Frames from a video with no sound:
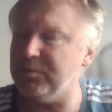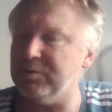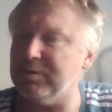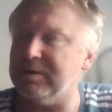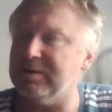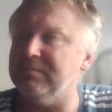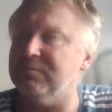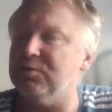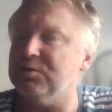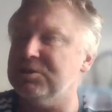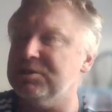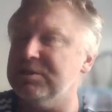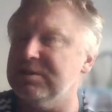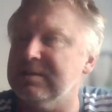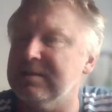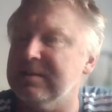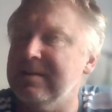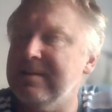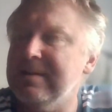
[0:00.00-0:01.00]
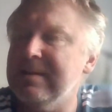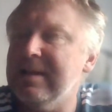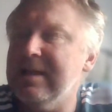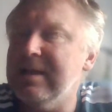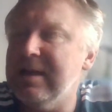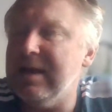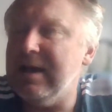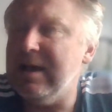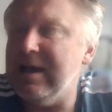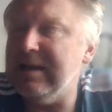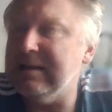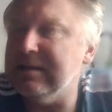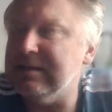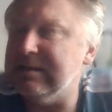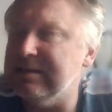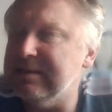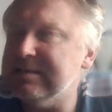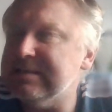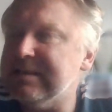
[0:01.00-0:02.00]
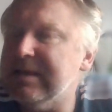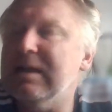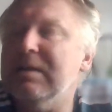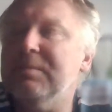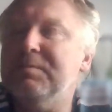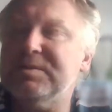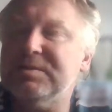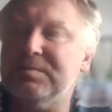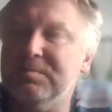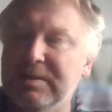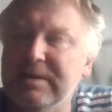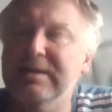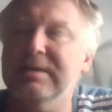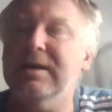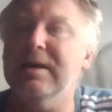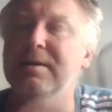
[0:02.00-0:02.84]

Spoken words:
you can watch it, and this helps me.